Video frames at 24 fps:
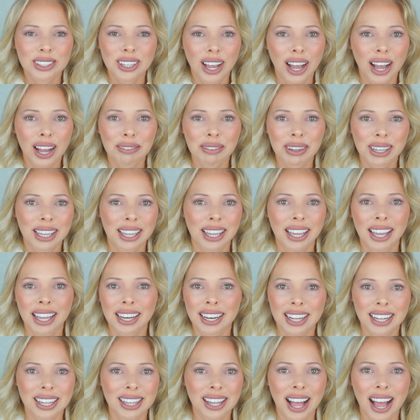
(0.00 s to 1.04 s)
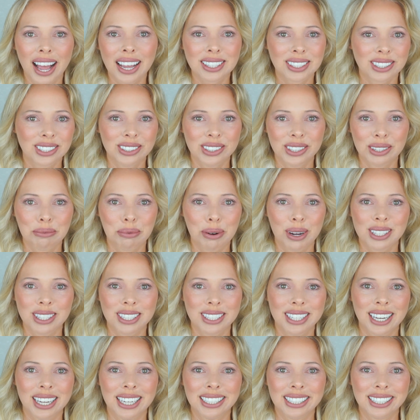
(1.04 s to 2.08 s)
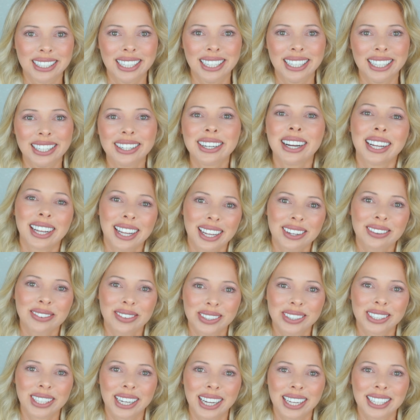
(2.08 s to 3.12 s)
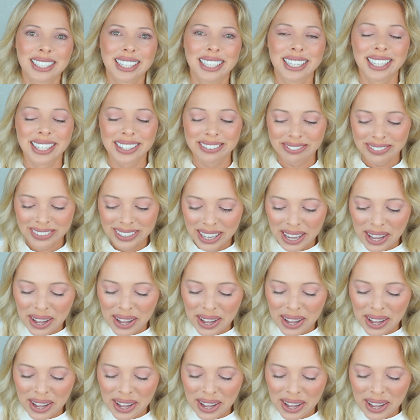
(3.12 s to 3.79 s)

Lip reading: I'm a kid in class doing a presentation, which I guess I am.